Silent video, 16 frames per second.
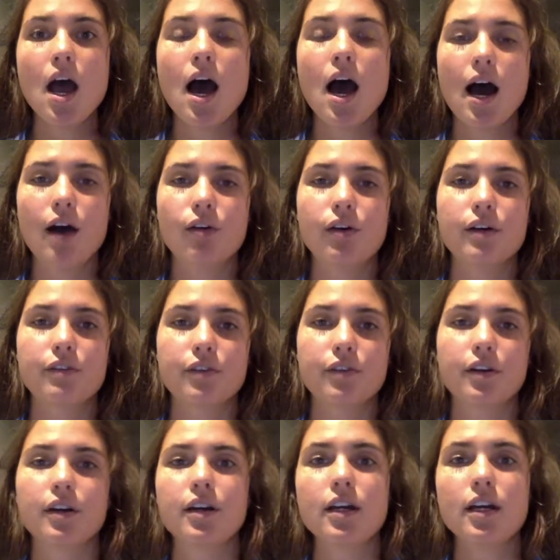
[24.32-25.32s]

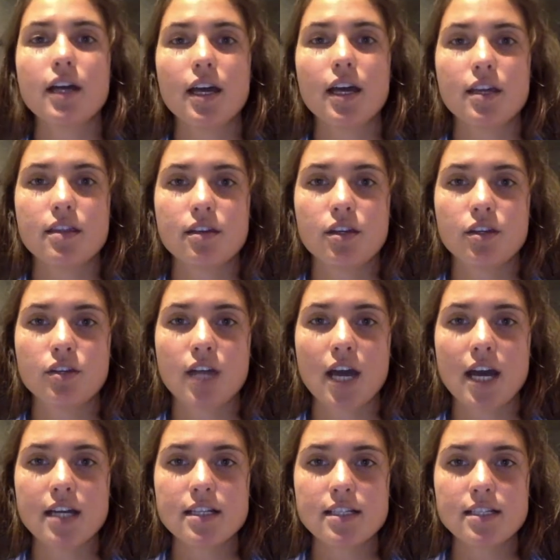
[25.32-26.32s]
However, in the
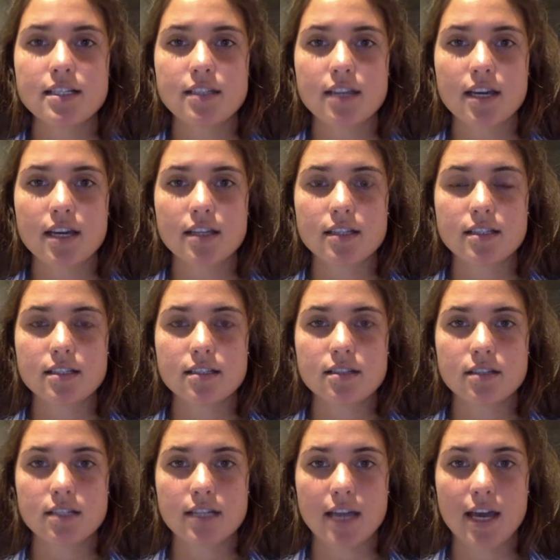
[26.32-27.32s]
United States
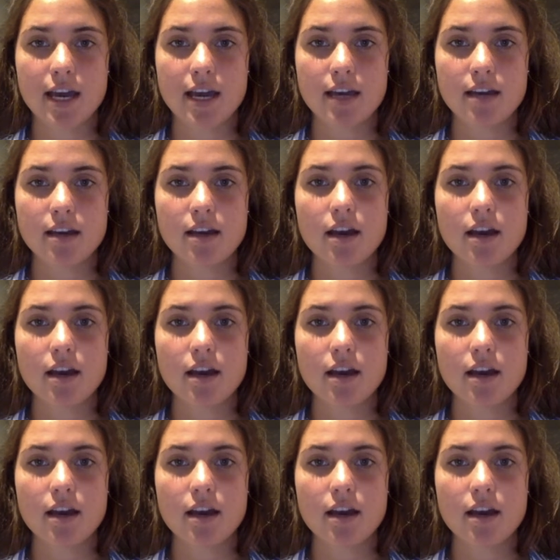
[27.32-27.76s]
today,